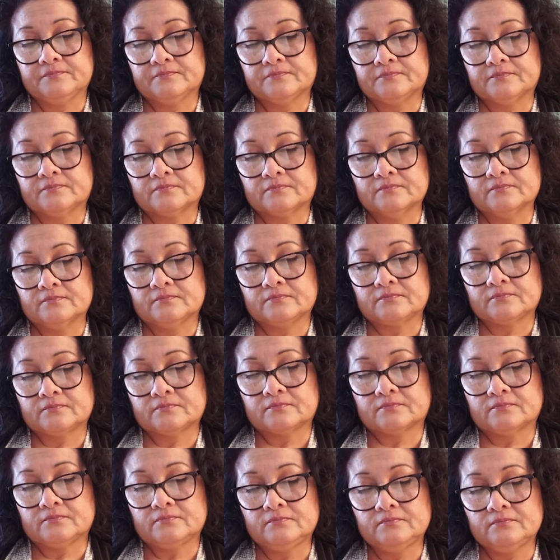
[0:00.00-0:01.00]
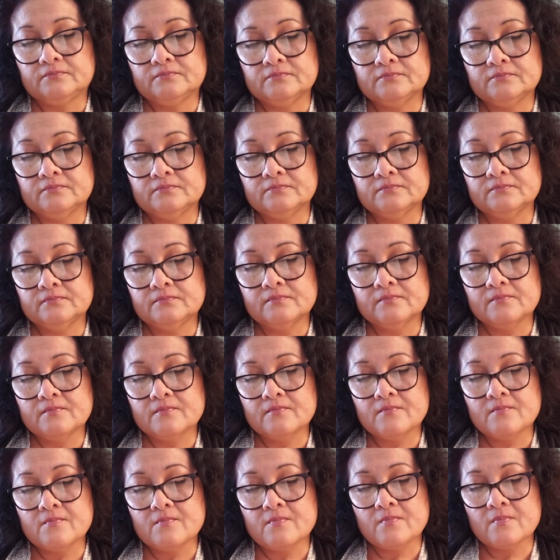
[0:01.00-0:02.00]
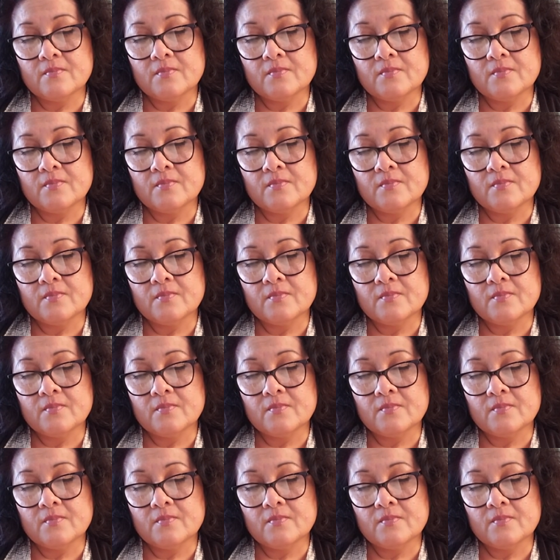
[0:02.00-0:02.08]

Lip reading: Nobody speaks.